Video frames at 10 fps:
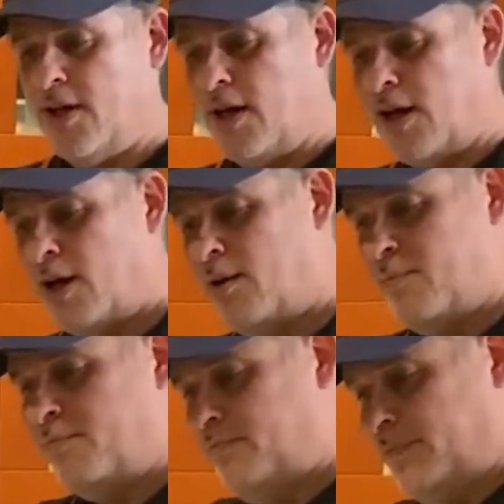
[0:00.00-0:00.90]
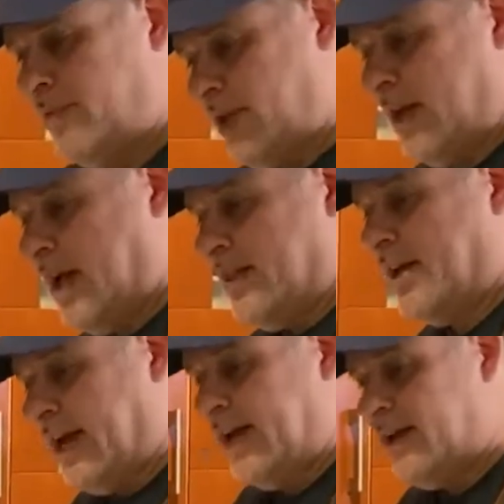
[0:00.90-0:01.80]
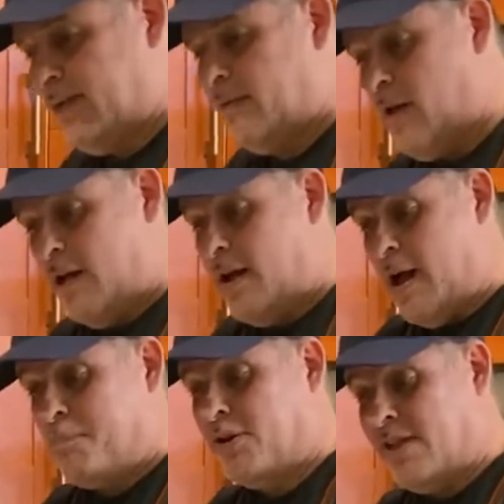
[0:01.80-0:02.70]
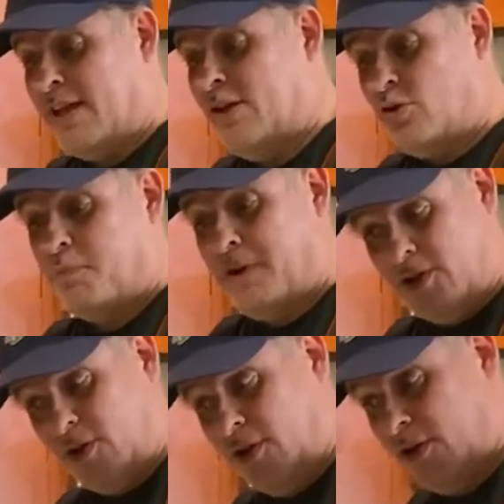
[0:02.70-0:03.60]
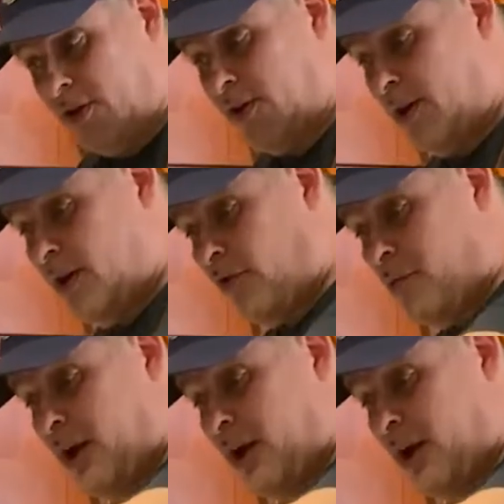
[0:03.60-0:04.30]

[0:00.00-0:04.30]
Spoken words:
And then I put that into a pressure cooker for about